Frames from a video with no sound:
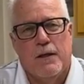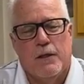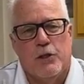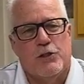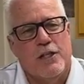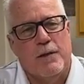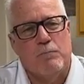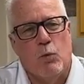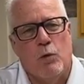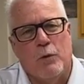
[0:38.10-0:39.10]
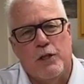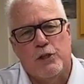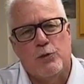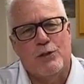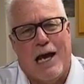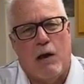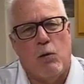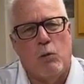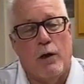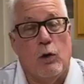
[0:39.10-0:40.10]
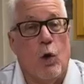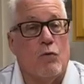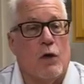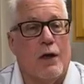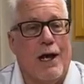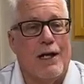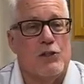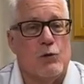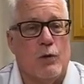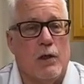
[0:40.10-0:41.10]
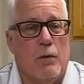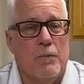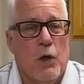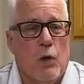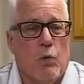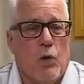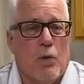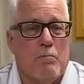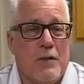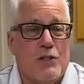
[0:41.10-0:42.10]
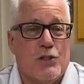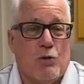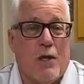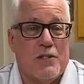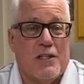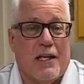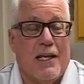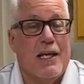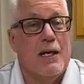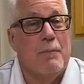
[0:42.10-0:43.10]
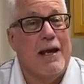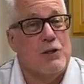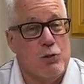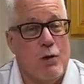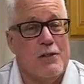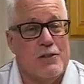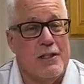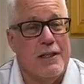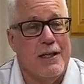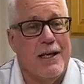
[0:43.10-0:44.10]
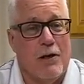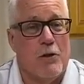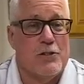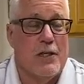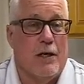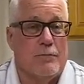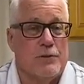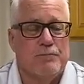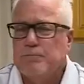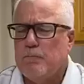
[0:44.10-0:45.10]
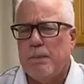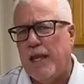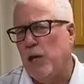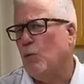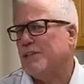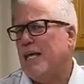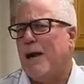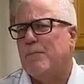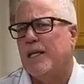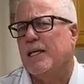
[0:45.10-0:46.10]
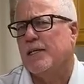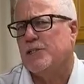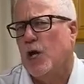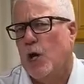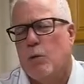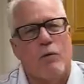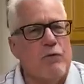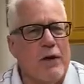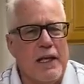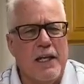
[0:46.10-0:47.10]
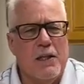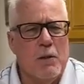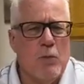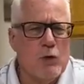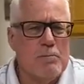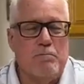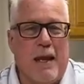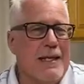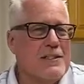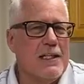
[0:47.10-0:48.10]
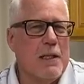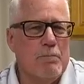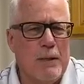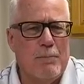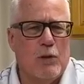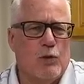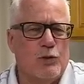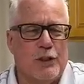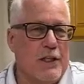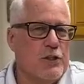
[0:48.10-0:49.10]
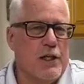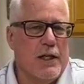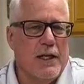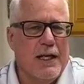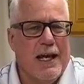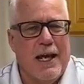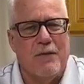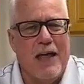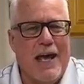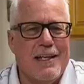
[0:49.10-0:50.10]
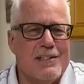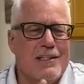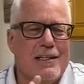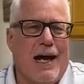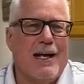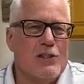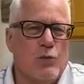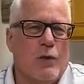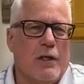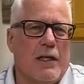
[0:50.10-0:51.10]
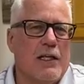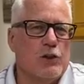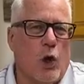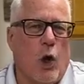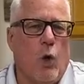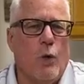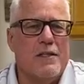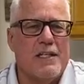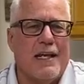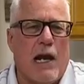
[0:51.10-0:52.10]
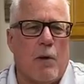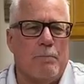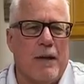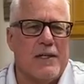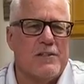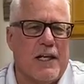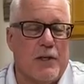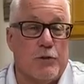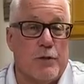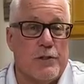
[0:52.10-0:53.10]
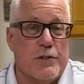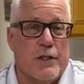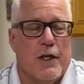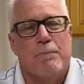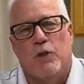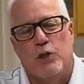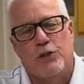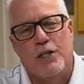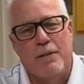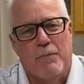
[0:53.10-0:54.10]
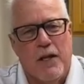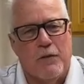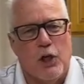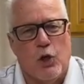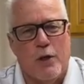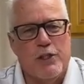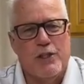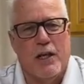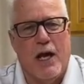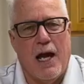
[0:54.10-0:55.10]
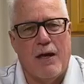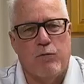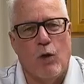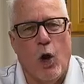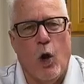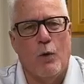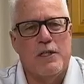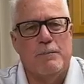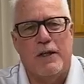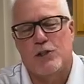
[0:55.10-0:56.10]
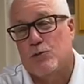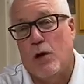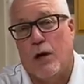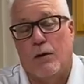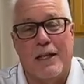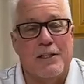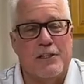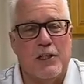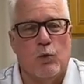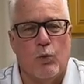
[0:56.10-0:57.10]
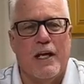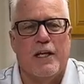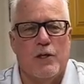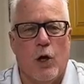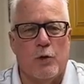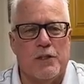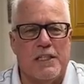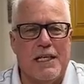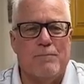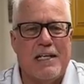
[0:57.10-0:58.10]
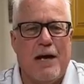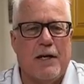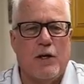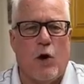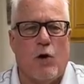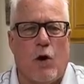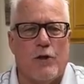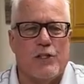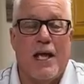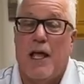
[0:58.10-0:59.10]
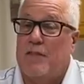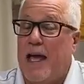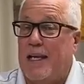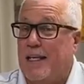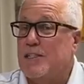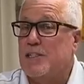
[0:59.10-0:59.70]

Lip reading: You see, when we choose our will over God's will, we're mistrusting him and trusting in ourselves. And what's happening is we're forgetting the most basic biblical teaching, and that is God's will is always in our best interest. You see, the Christian life will always be a struggle until we know deep down in our hearts that his